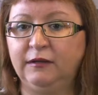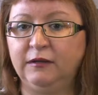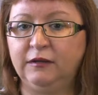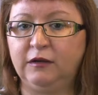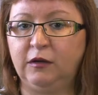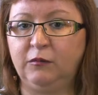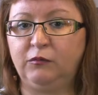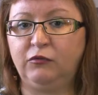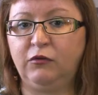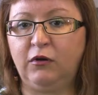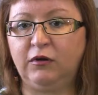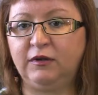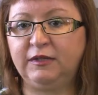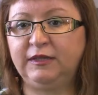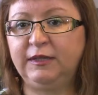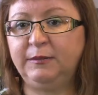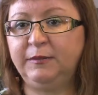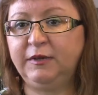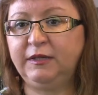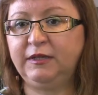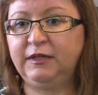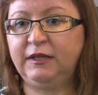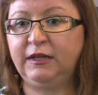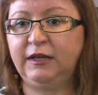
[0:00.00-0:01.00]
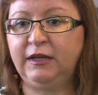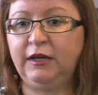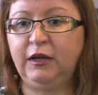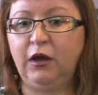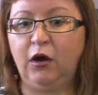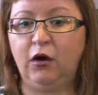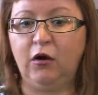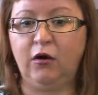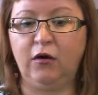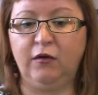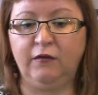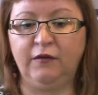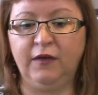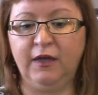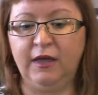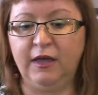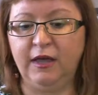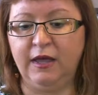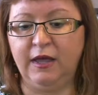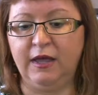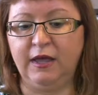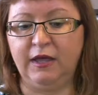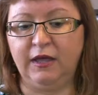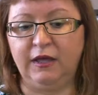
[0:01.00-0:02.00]
So proximity of
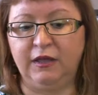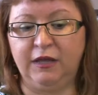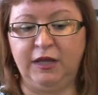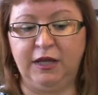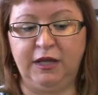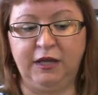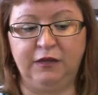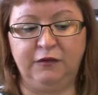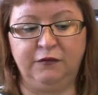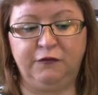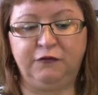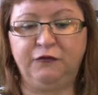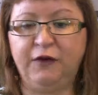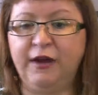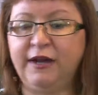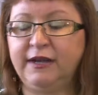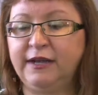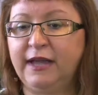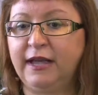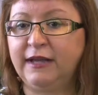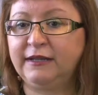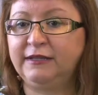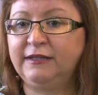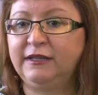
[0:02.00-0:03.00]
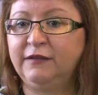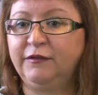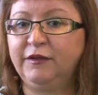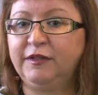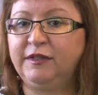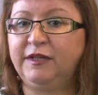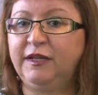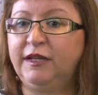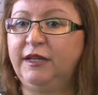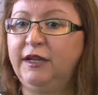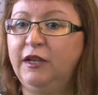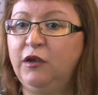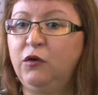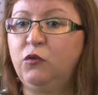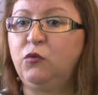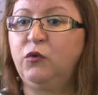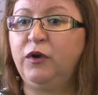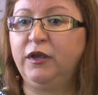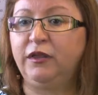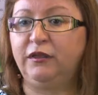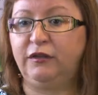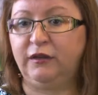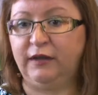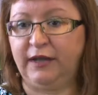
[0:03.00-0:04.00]
the freight activity
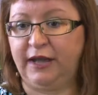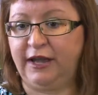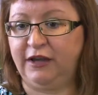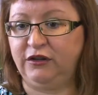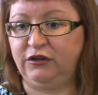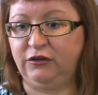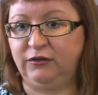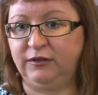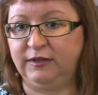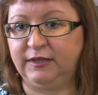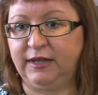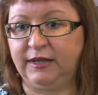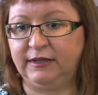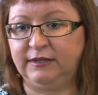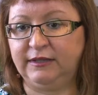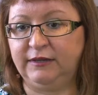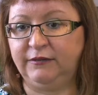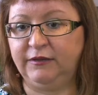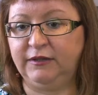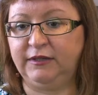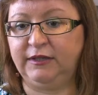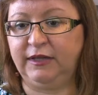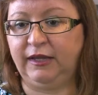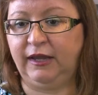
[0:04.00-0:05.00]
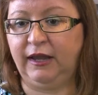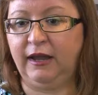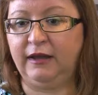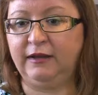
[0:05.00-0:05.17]
with the land use activity,